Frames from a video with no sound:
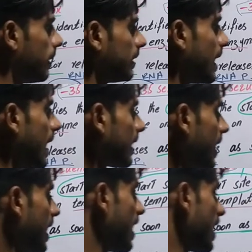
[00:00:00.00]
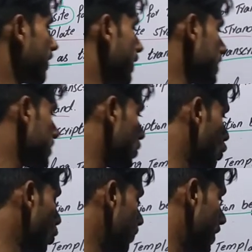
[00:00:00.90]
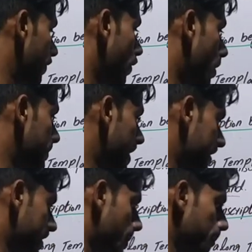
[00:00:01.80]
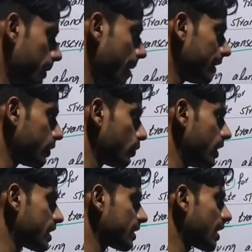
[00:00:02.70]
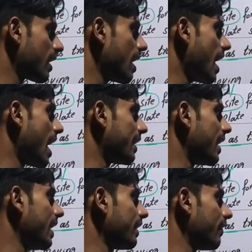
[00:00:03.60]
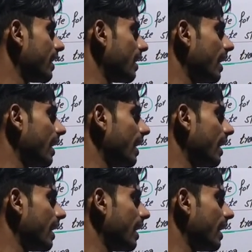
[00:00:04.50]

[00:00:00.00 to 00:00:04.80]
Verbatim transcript: Mean that here first loop will form that is complementary to each other and end will